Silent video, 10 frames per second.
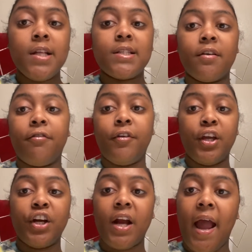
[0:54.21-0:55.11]
to
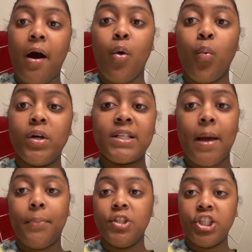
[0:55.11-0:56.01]
figure out what
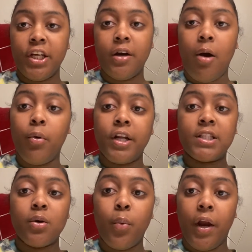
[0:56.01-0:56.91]
type of gel I wanted
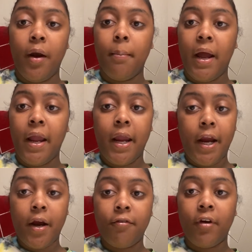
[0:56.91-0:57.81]
to wear in my
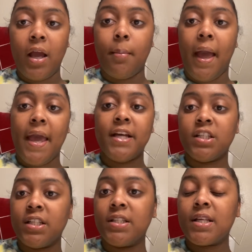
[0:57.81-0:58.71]
hair for like my
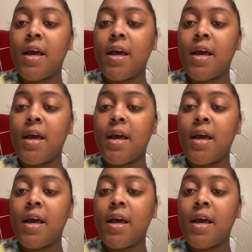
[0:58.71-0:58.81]
edges